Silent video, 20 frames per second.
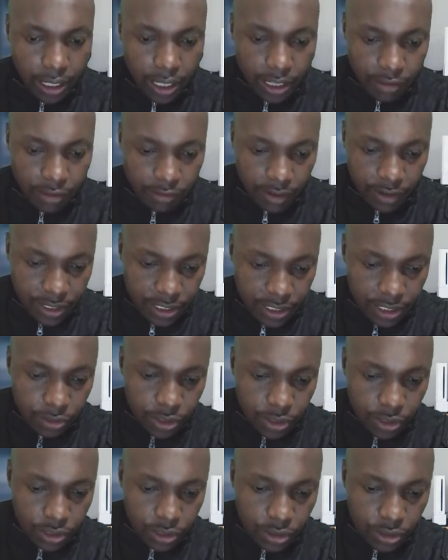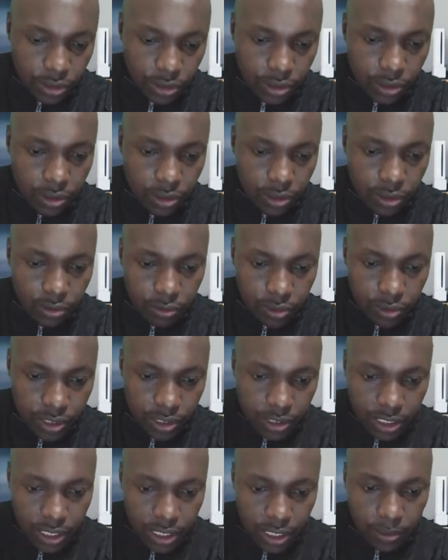The first equation
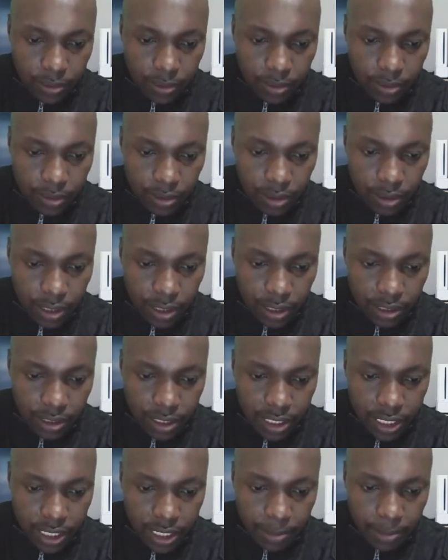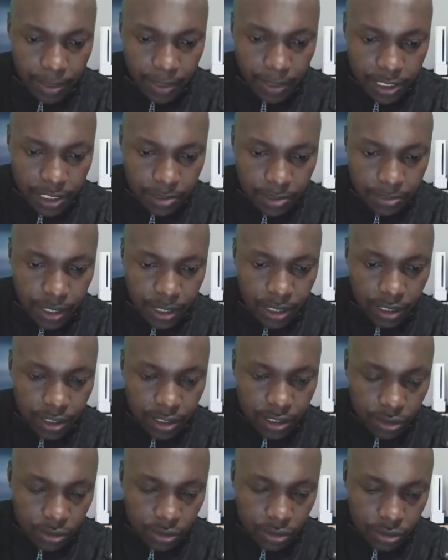was here, 3a plus b
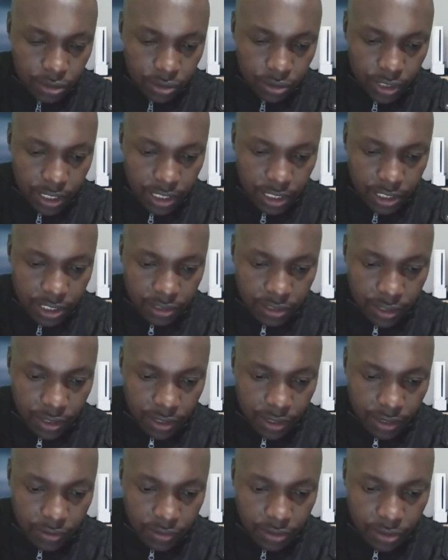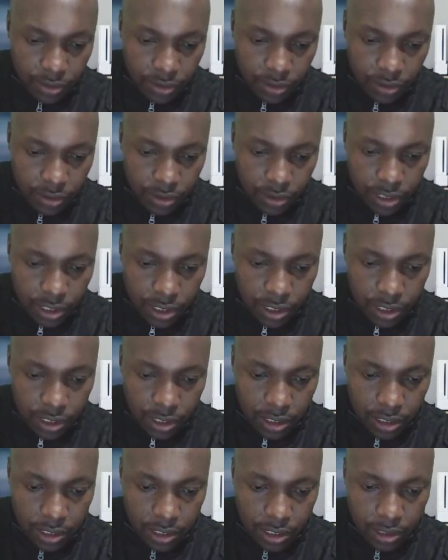is equals to negative 5. So
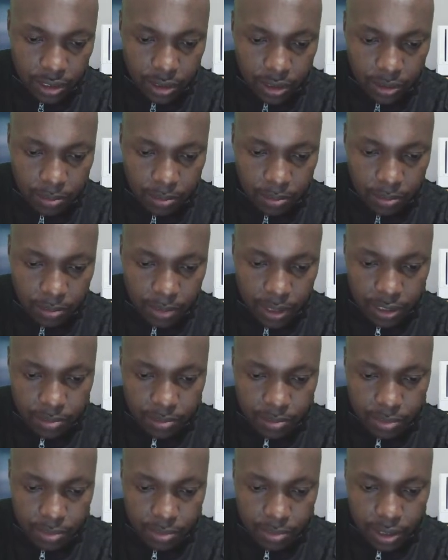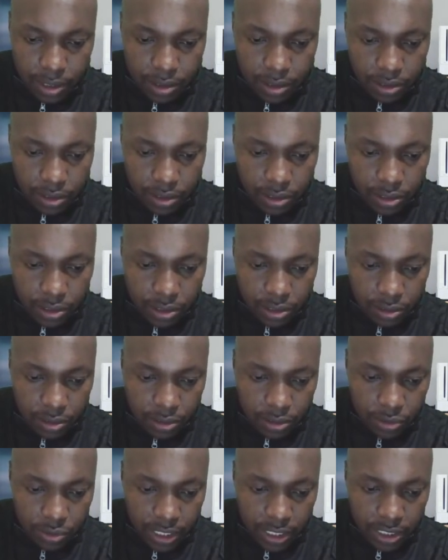3a plus b is equals
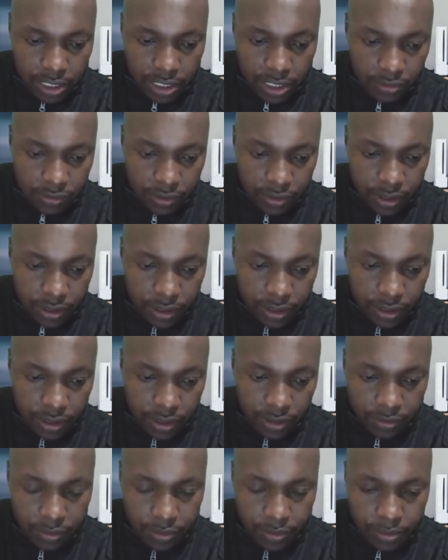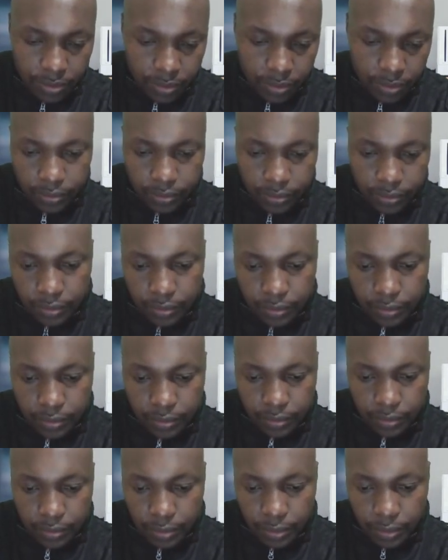to negative
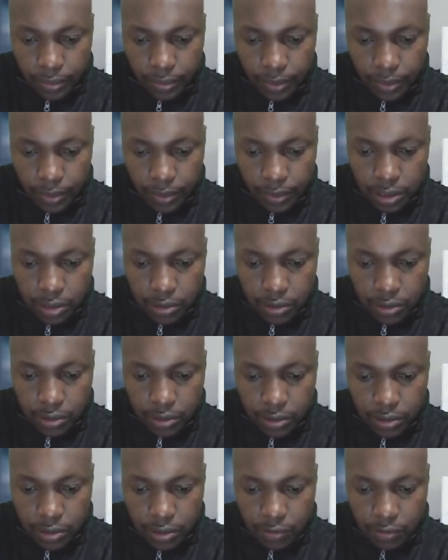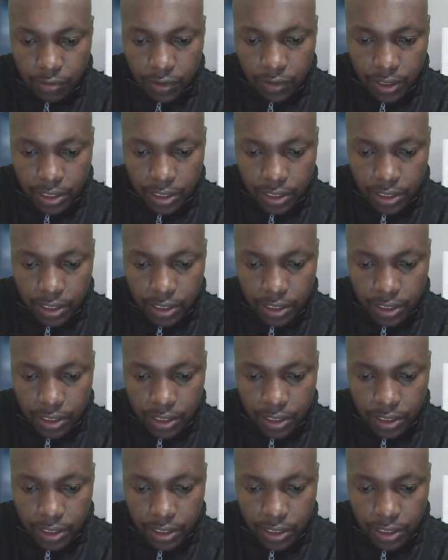5. This is the first equation.